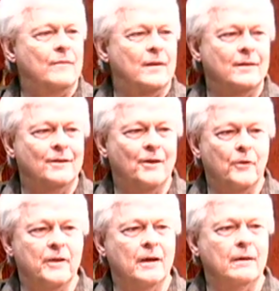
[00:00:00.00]

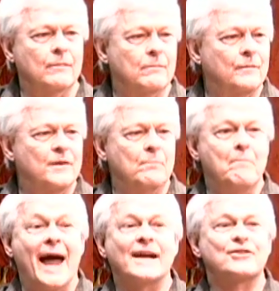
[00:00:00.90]
the
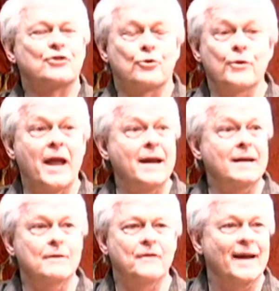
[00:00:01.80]
mass
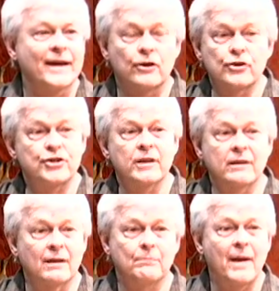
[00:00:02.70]
creative energy
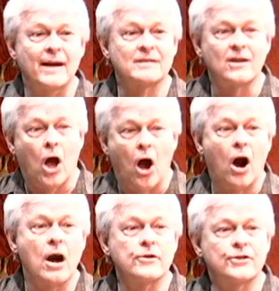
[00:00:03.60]
that makes
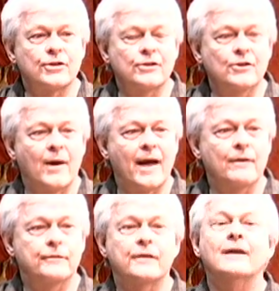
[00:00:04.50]
art. You
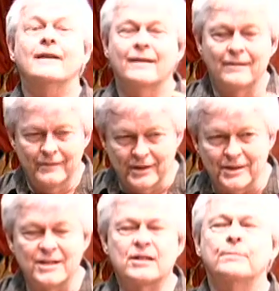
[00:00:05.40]
have the
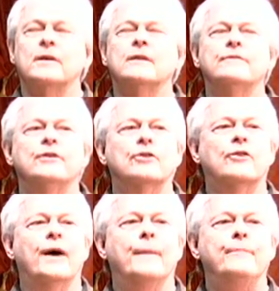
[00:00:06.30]
discipline of
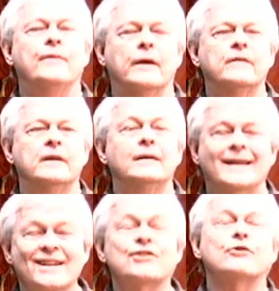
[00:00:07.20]
your, the
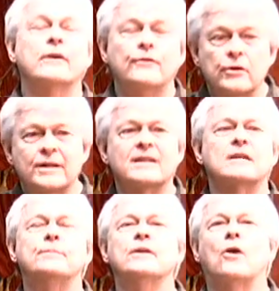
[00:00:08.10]
history of your
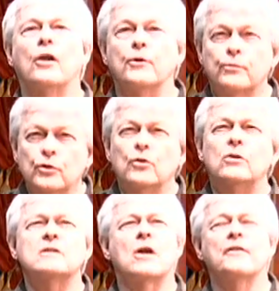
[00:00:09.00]
discipline, all the
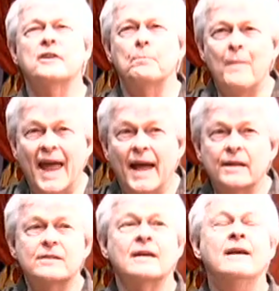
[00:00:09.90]
rules, all the
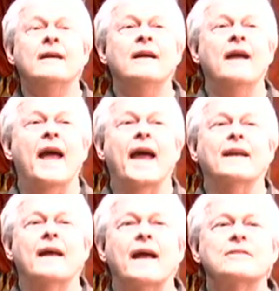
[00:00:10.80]
demands.
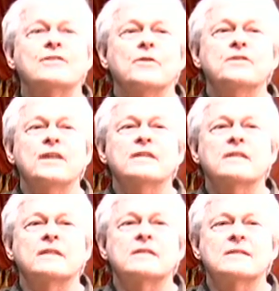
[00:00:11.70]
And as those things
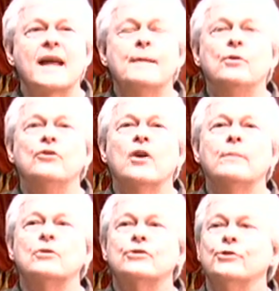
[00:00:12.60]
get stable, you're
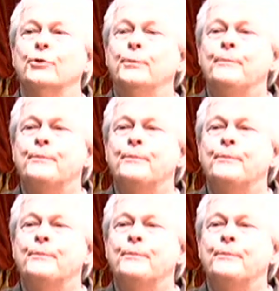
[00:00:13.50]
able to